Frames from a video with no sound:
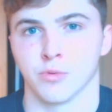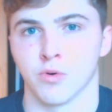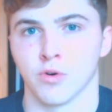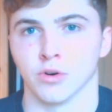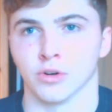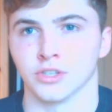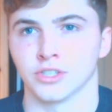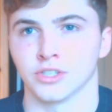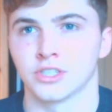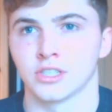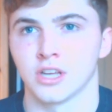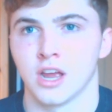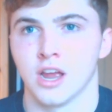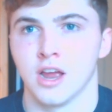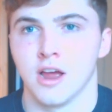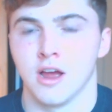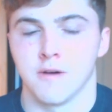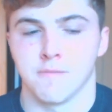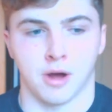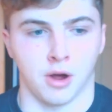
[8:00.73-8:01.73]
rewards.
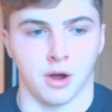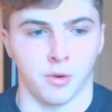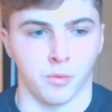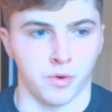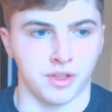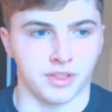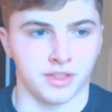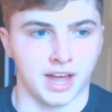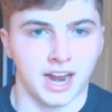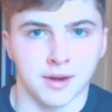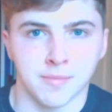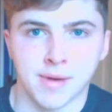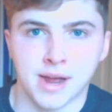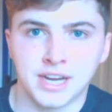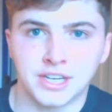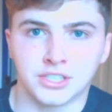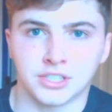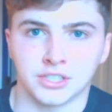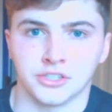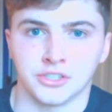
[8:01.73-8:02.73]
But with
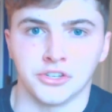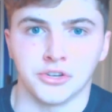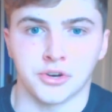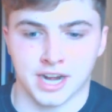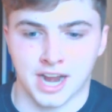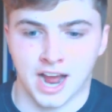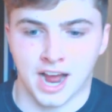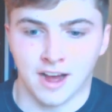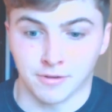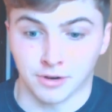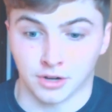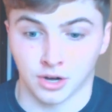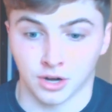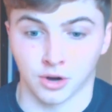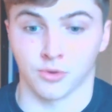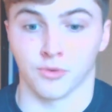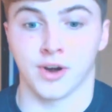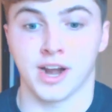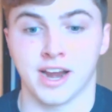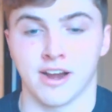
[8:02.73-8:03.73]
animation, you can have a
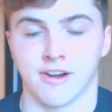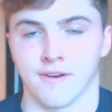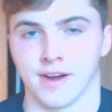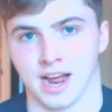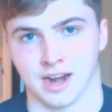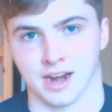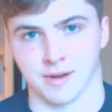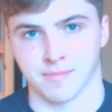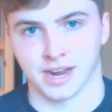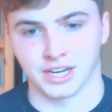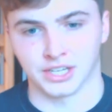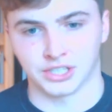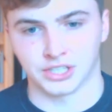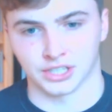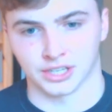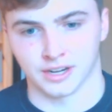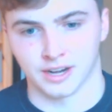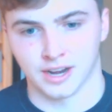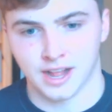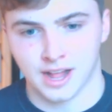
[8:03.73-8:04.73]
career in
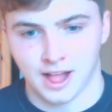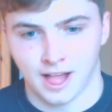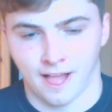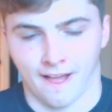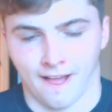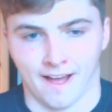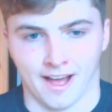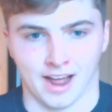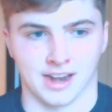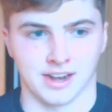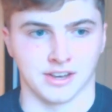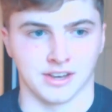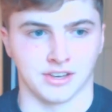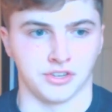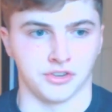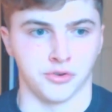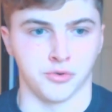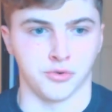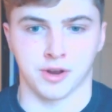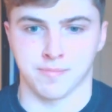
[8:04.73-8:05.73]
animation
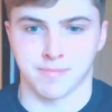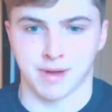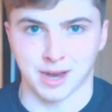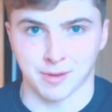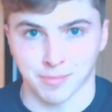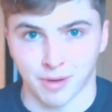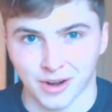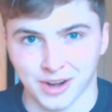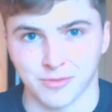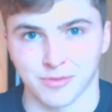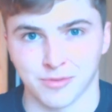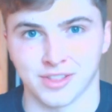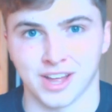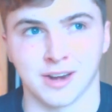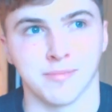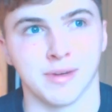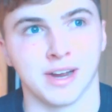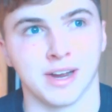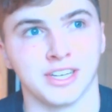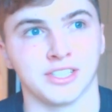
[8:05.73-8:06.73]
and you can make money with
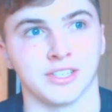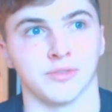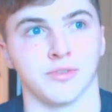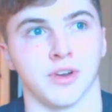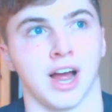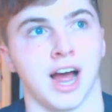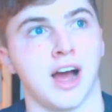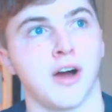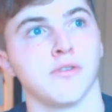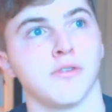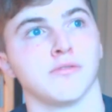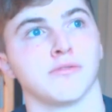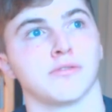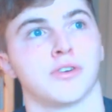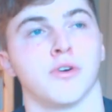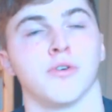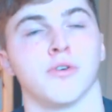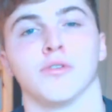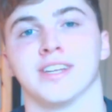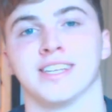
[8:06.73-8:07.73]
animation. How
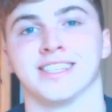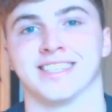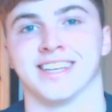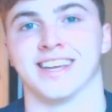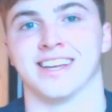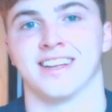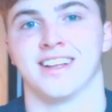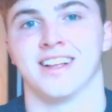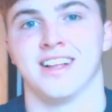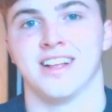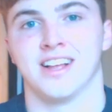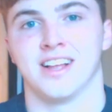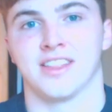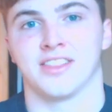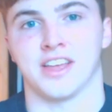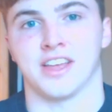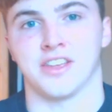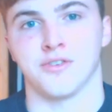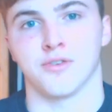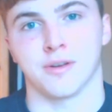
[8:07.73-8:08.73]
cool is it
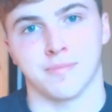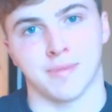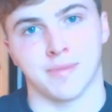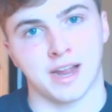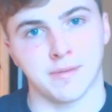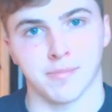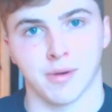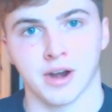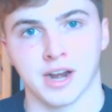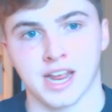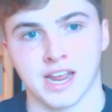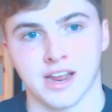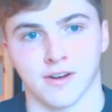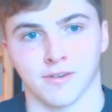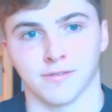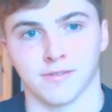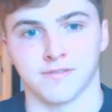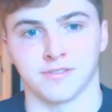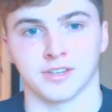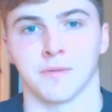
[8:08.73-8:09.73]
that you can make money
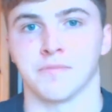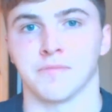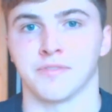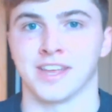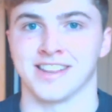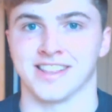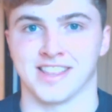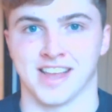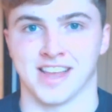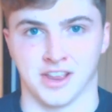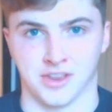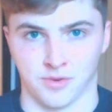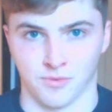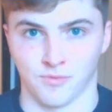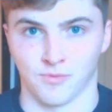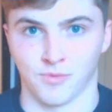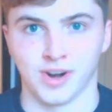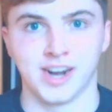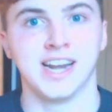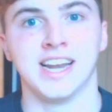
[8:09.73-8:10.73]
off of something that
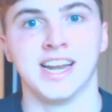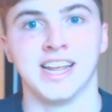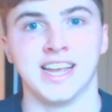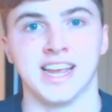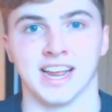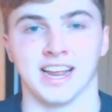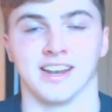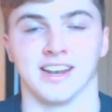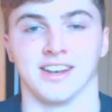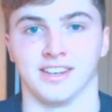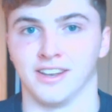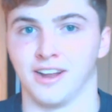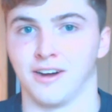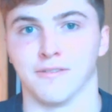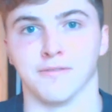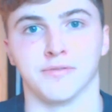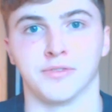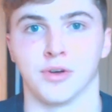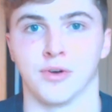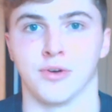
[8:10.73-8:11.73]
you really
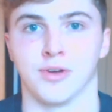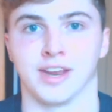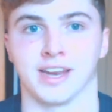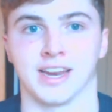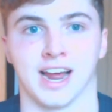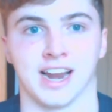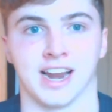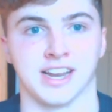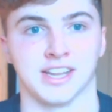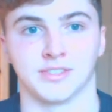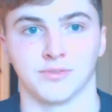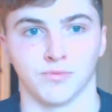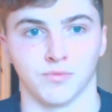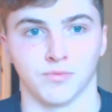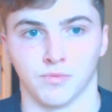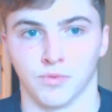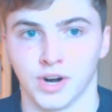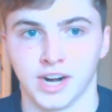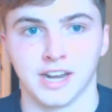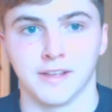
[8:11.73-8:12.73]
love doing and it's
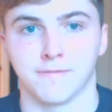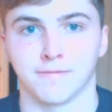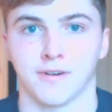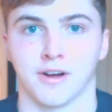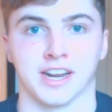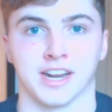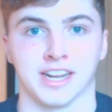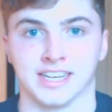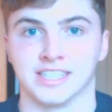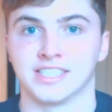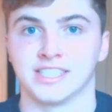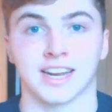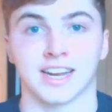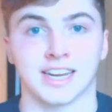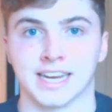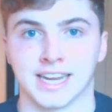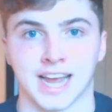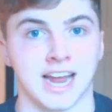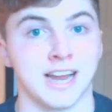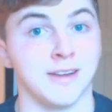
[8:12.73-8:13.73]
really fun and it's
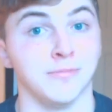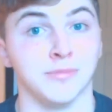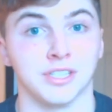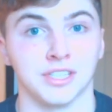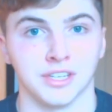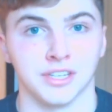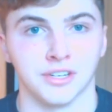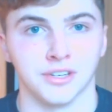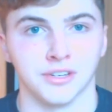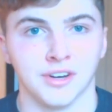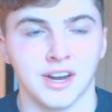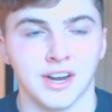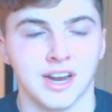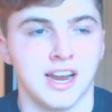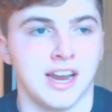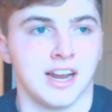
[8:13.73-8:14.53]
like a game to you?